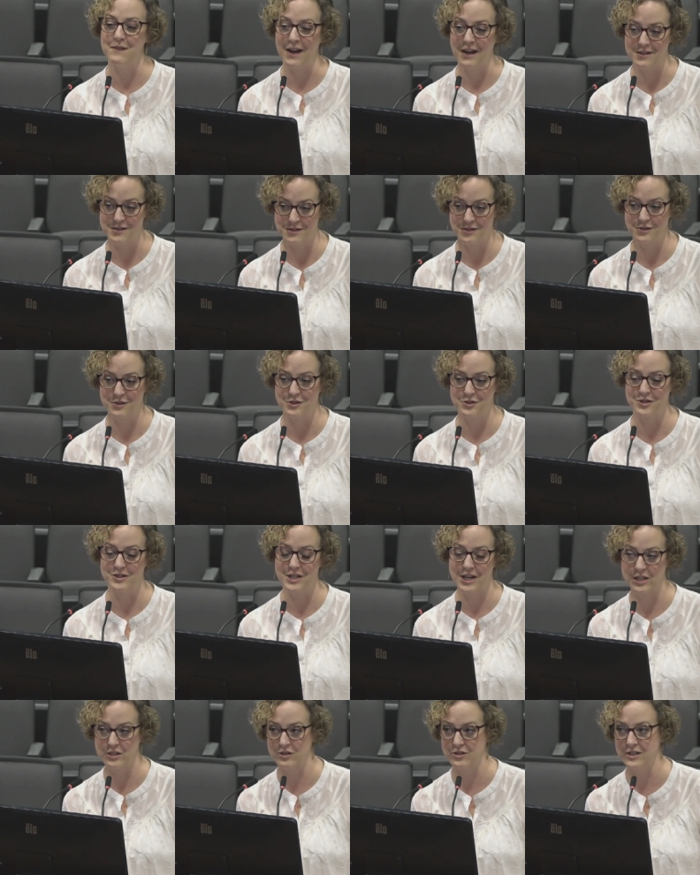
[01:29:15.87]
faster
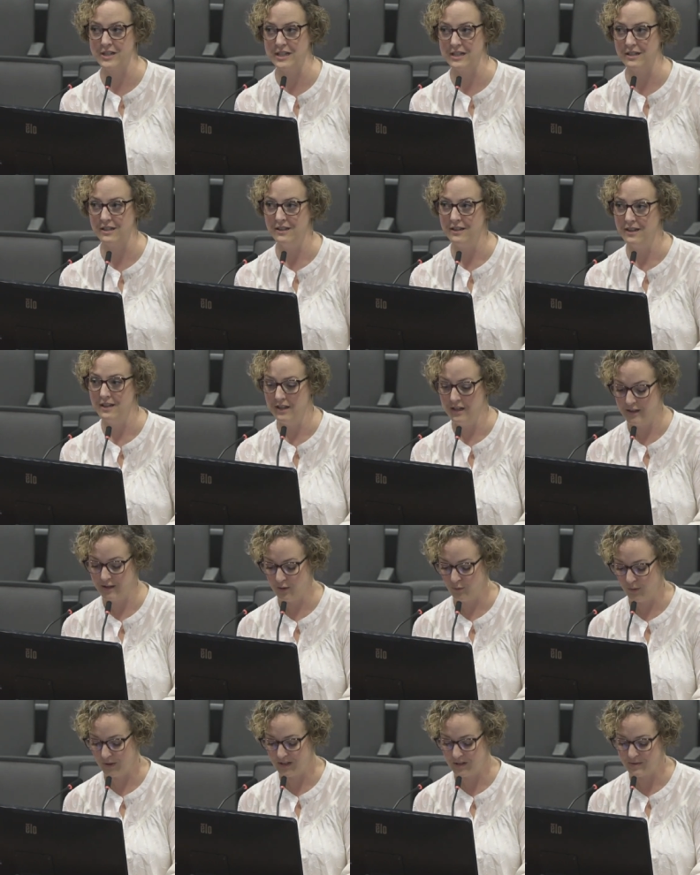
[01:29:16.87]
trajectory
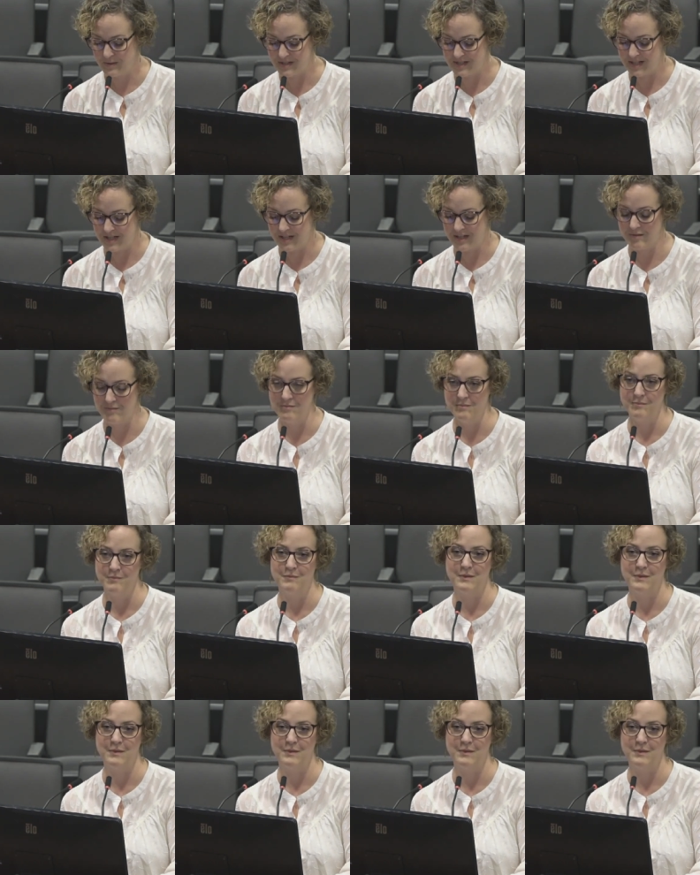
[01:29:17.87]
than what you see